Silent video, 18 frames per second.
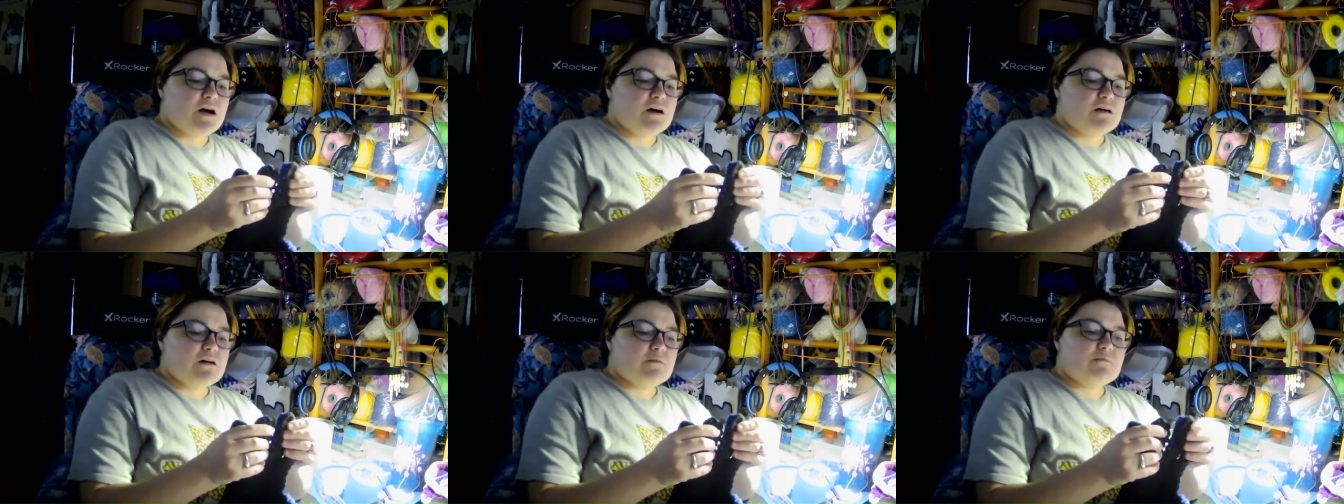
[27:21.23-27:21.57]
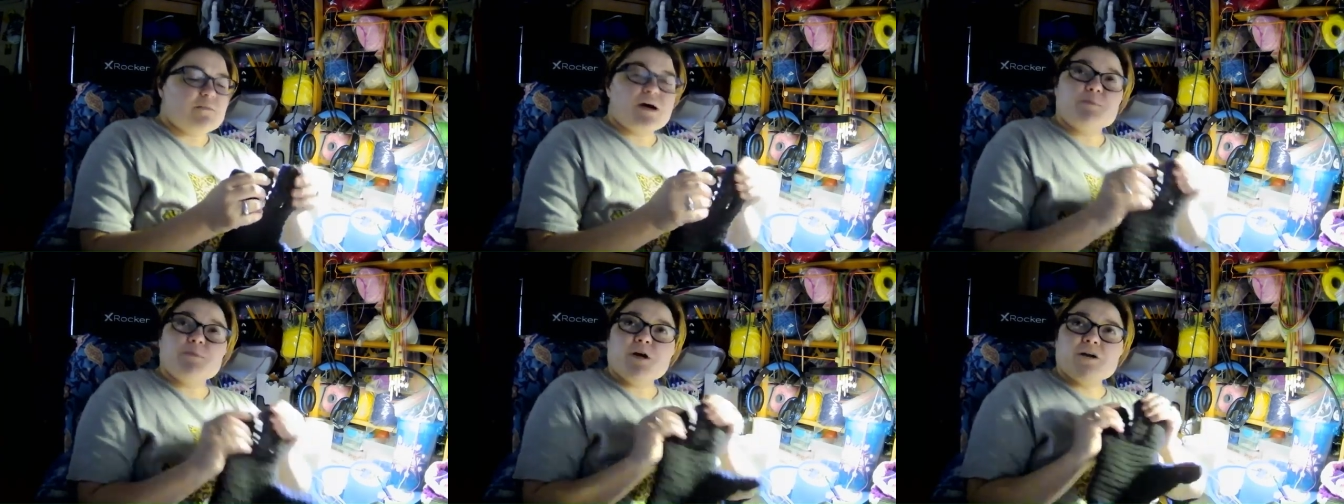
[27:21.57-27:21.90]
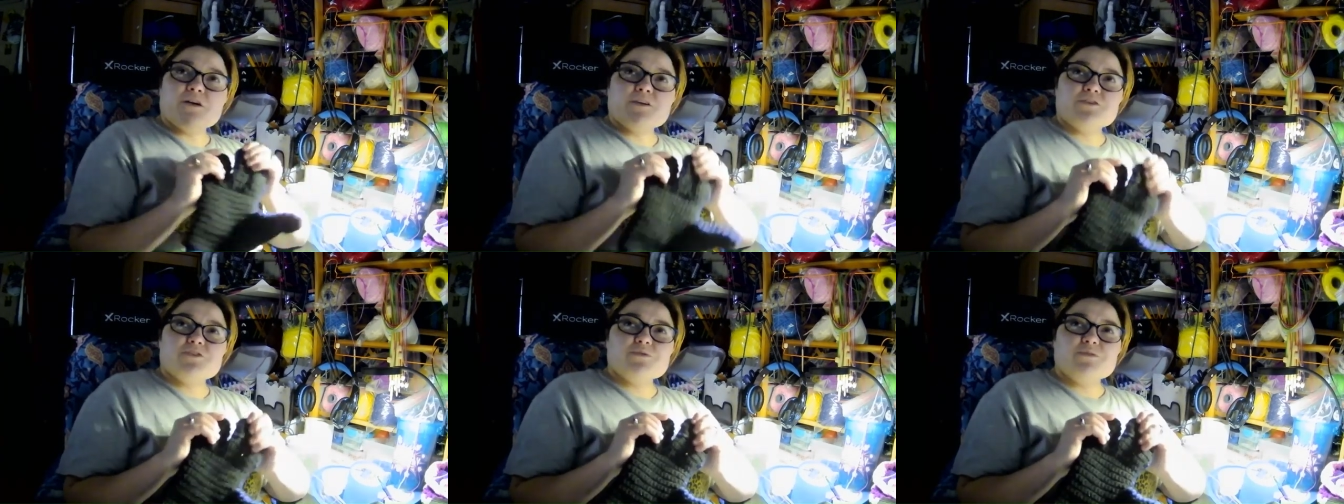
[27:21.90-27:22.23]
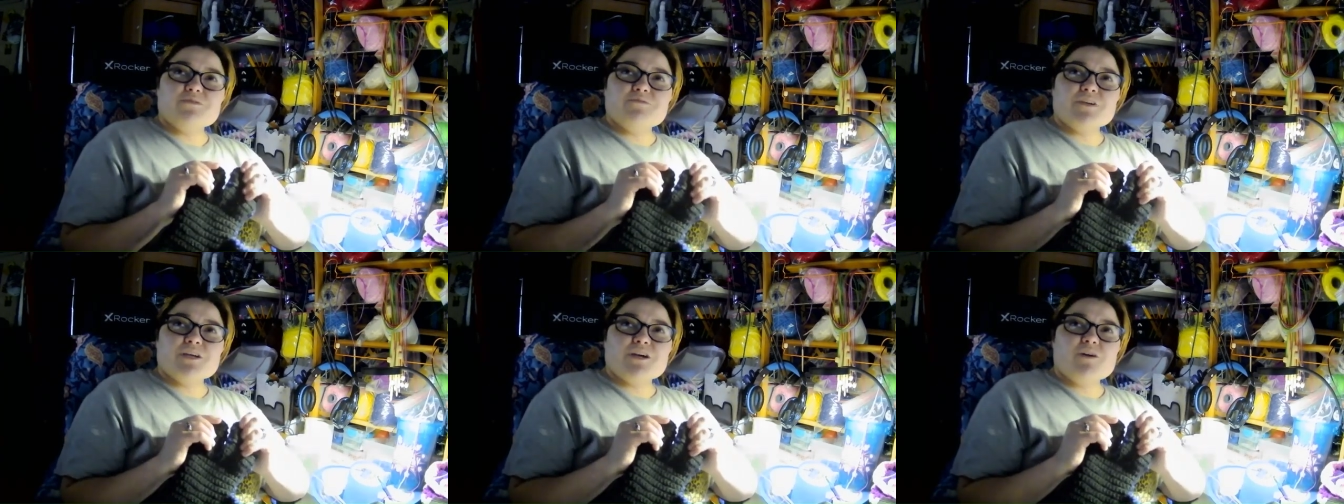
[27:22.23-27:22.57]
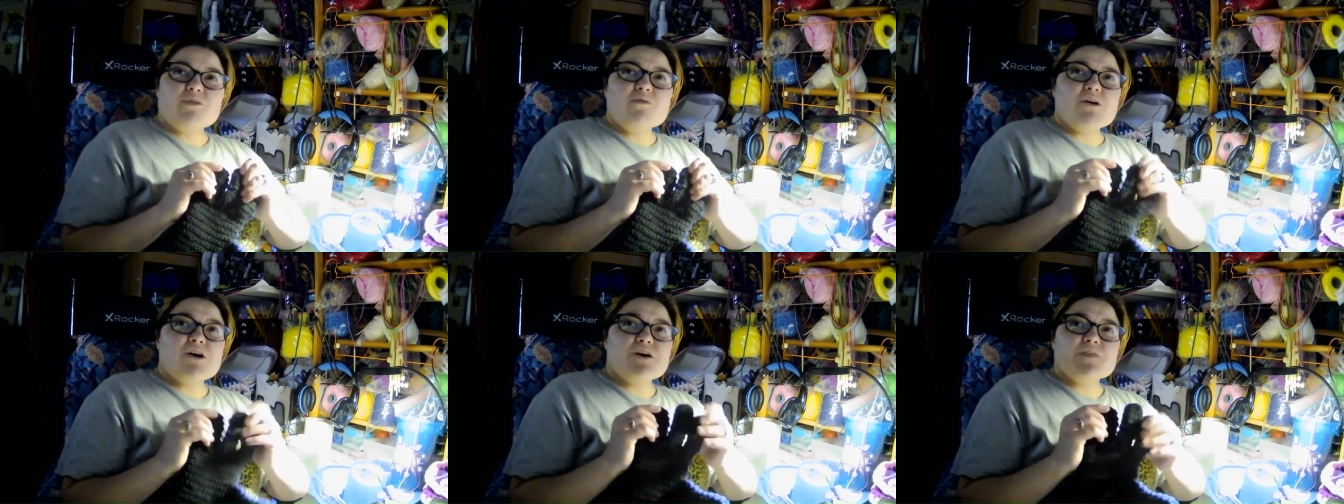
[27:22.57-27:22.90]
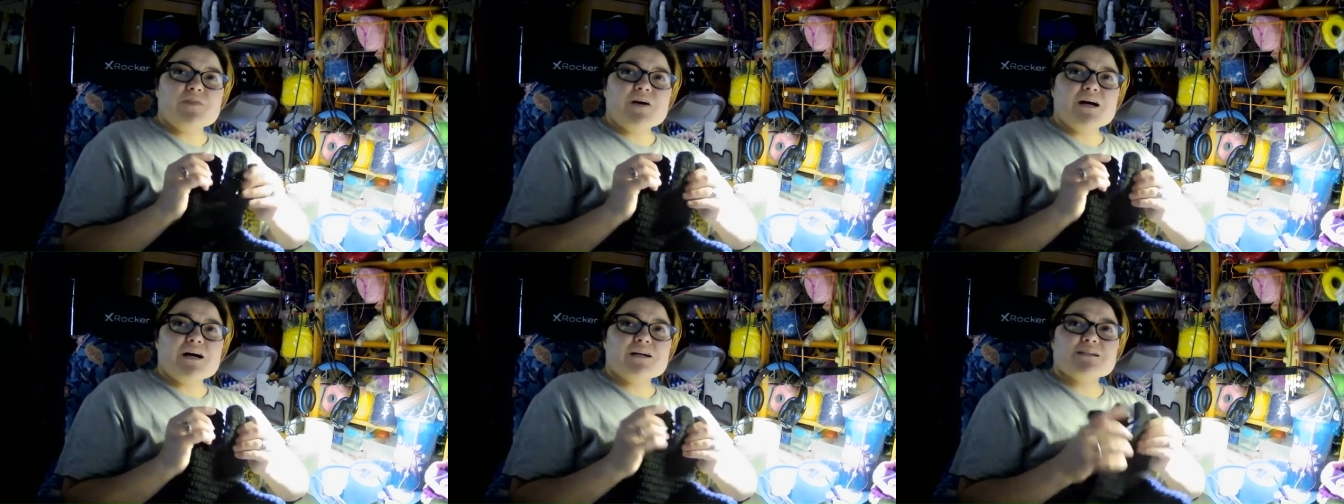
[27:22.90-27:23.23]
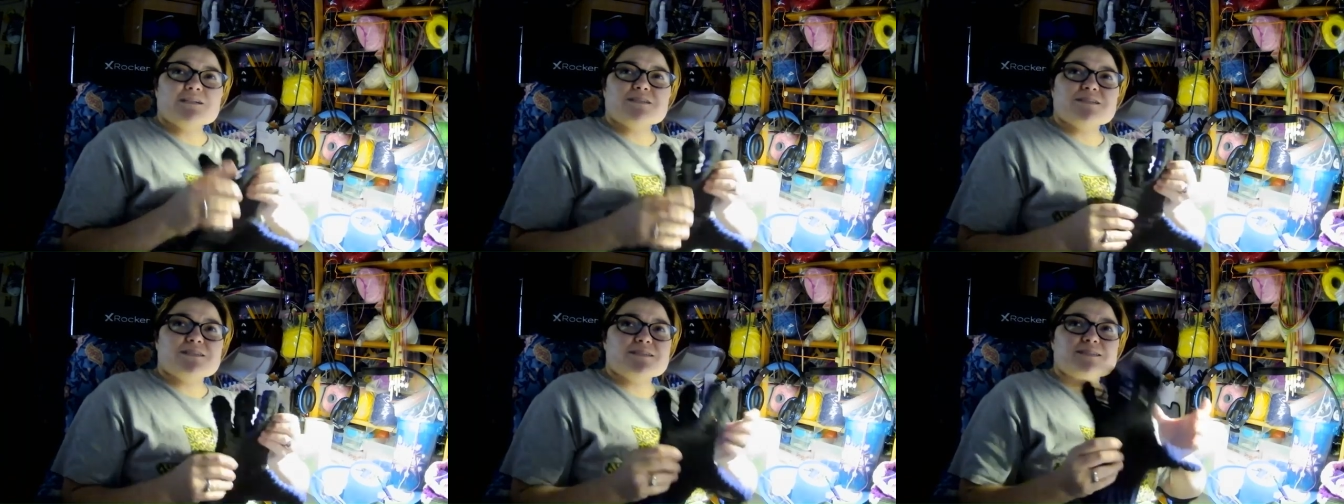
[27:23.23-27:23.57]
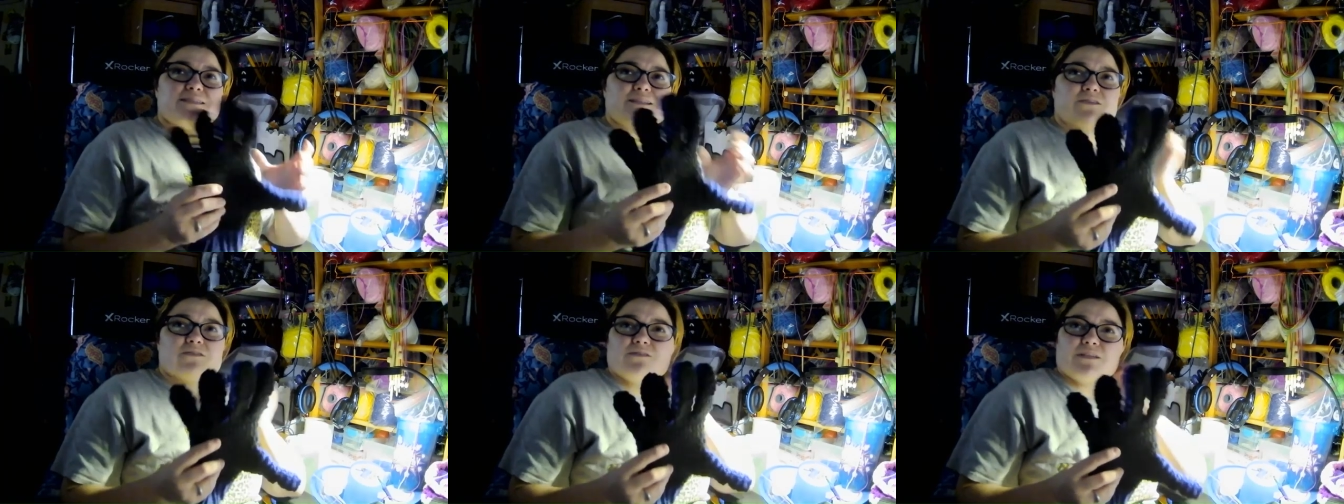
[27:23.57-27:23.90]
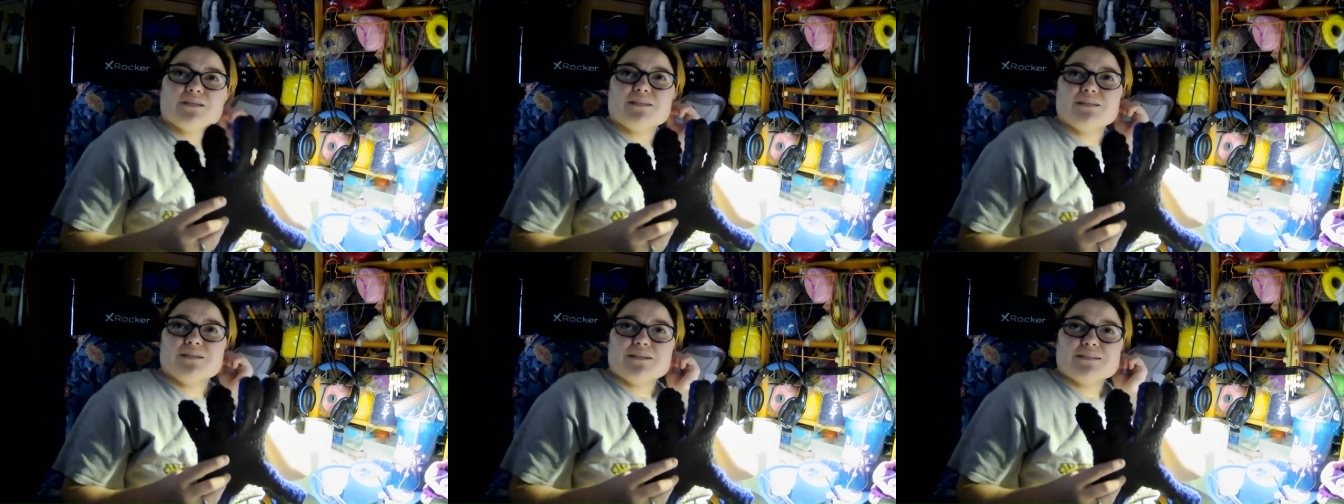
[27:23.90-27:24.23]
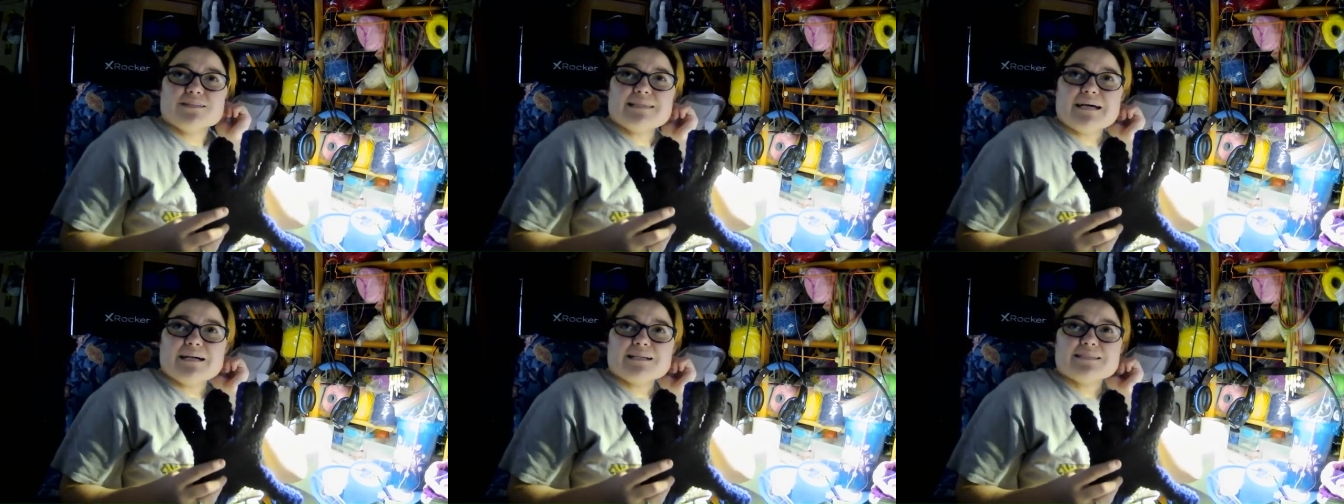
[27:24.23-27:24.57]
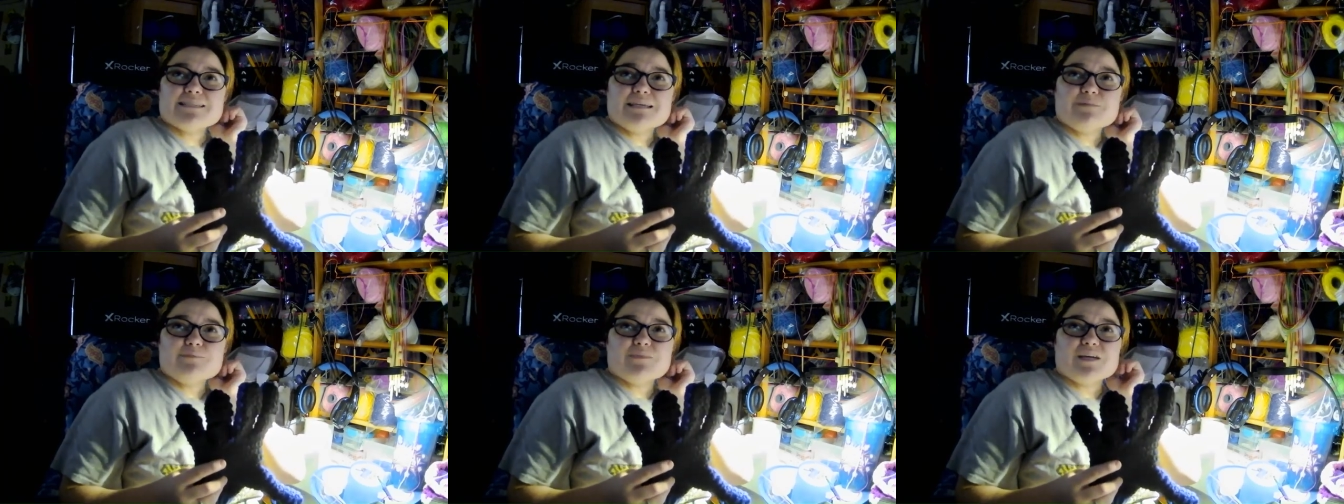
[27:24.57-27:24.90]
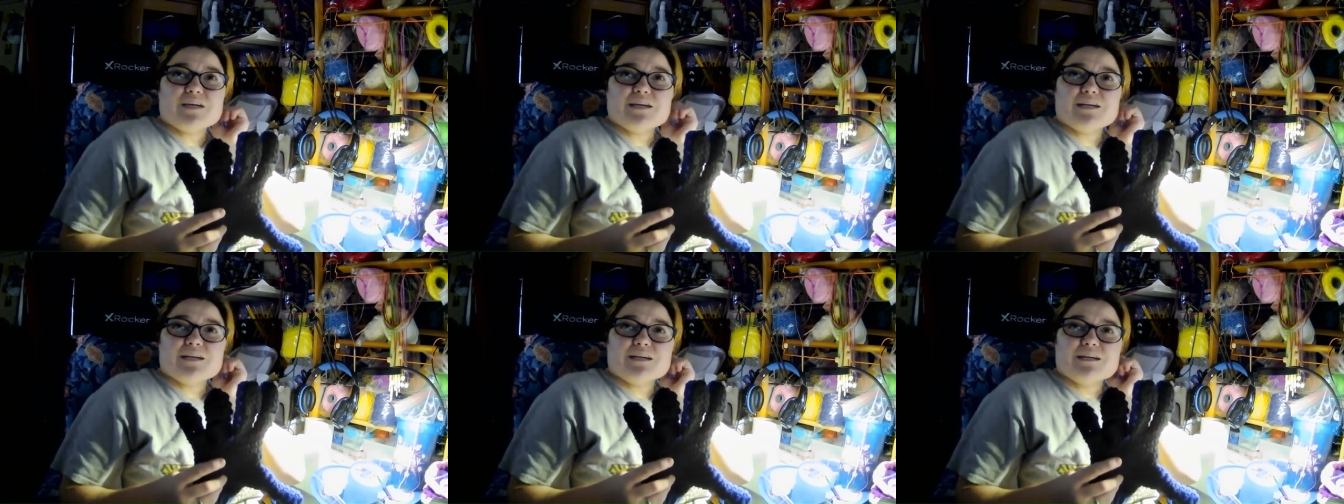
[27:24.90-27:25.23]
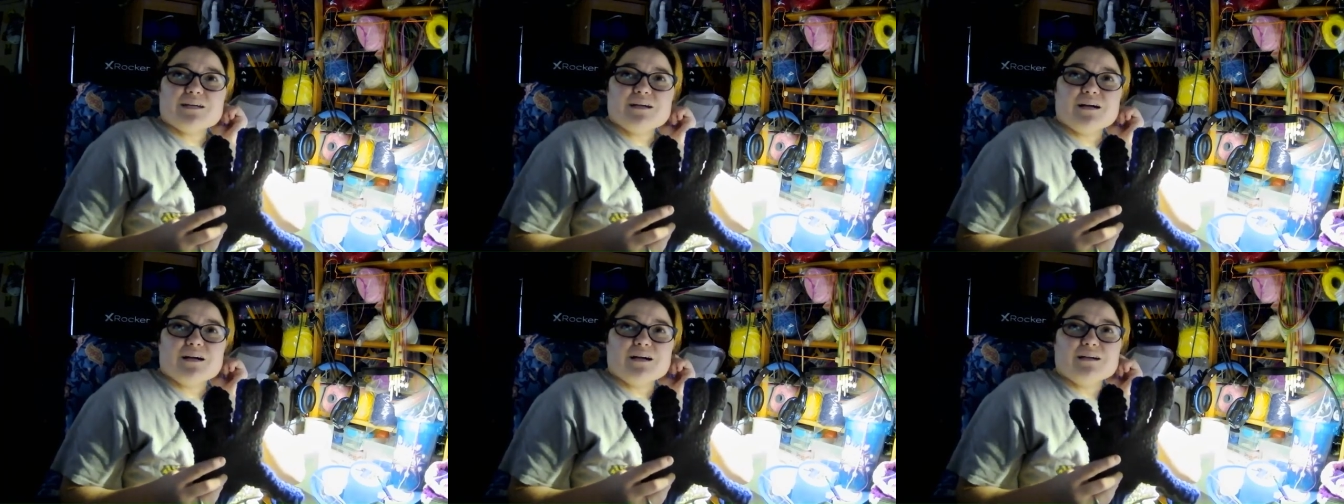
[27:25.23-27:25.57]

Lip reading: I'm not going to do a video on that because it's literally the exact same thing.